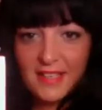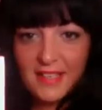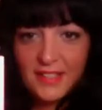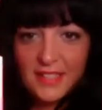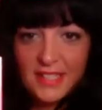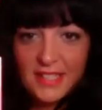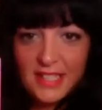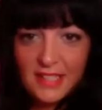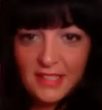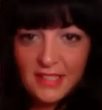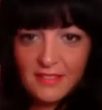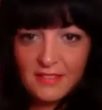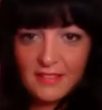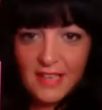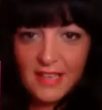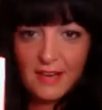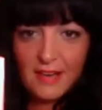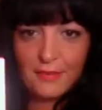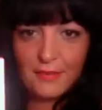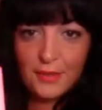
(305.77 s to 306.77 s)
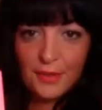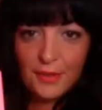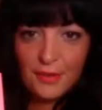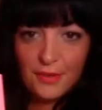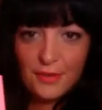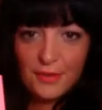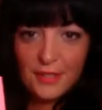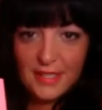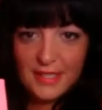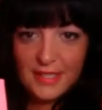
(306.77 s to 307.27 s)
Just look how
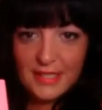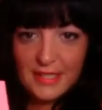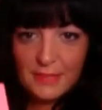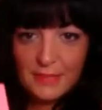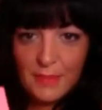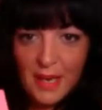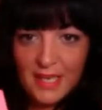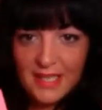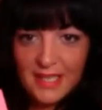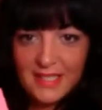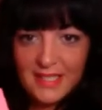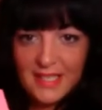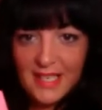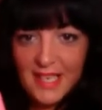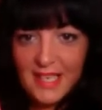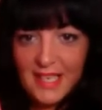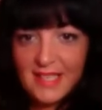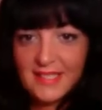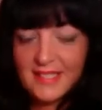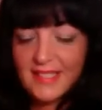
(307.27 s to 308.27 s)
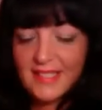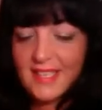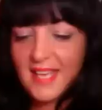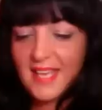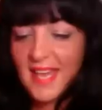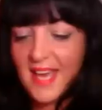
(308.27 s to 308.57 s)
gorgeous this packaging is.